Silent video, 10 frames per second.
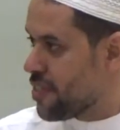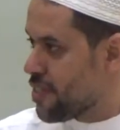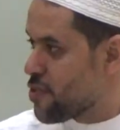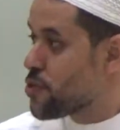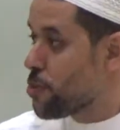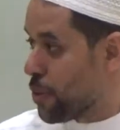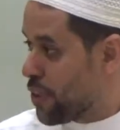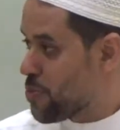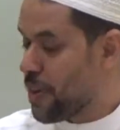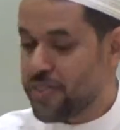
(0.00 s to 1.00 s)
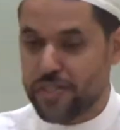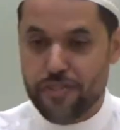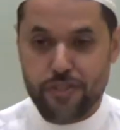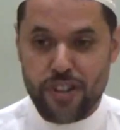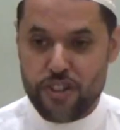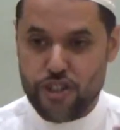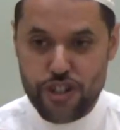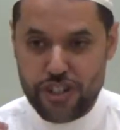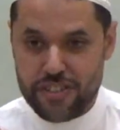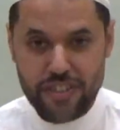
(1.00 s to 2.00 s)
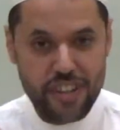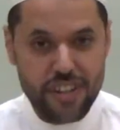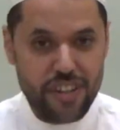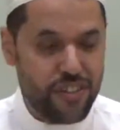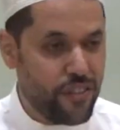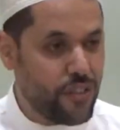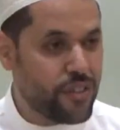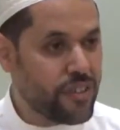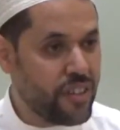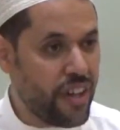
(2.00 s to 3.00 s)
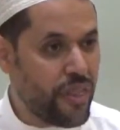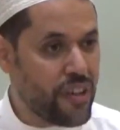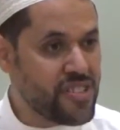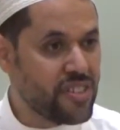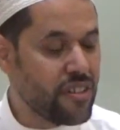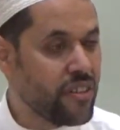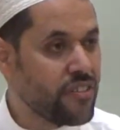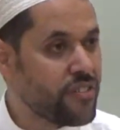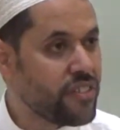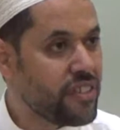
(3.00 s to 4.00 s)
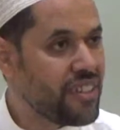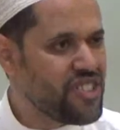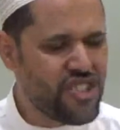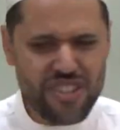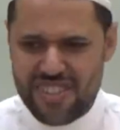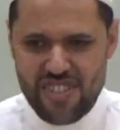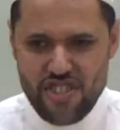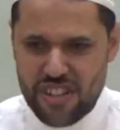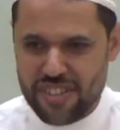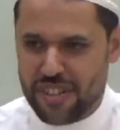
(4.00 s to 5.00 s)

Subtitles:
Super expensive. For a shirt, or $1,000 shirt, it's a shirt.